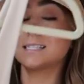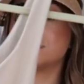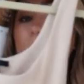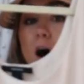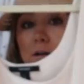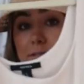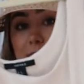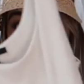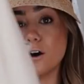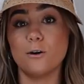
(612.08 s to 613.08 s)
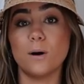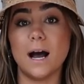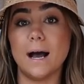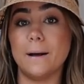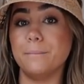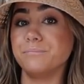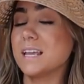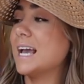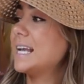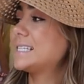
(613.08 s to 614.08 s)
small, so um,
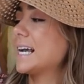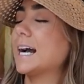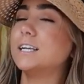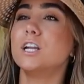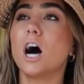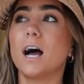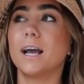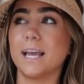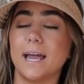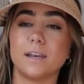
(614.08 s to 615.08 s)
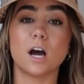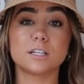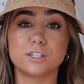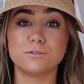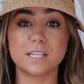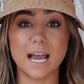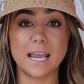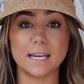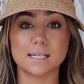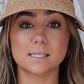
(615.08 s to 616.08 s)
it's like not, again, not too
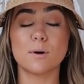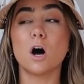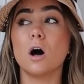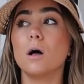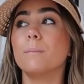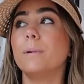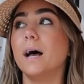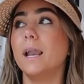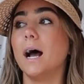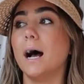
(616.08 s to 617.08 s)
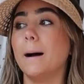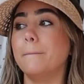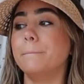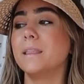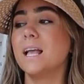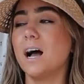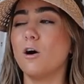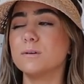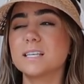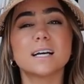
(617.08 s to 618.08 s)
tight in a small, but um,
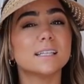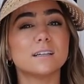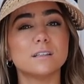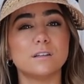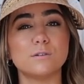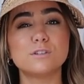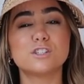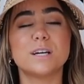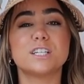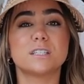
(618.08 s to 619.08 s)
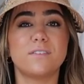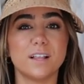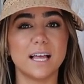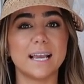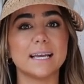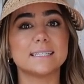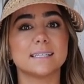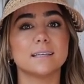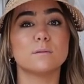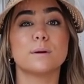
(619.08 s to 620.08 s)
almost like a little loose, so I just feel like it's
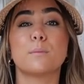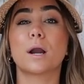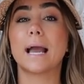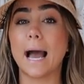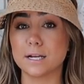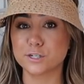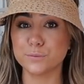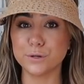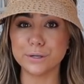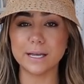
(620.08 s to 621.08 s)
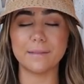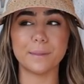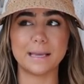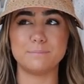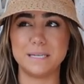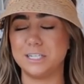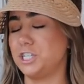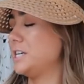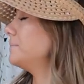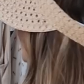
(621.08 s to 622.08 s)
a little bit more casual and like beachy.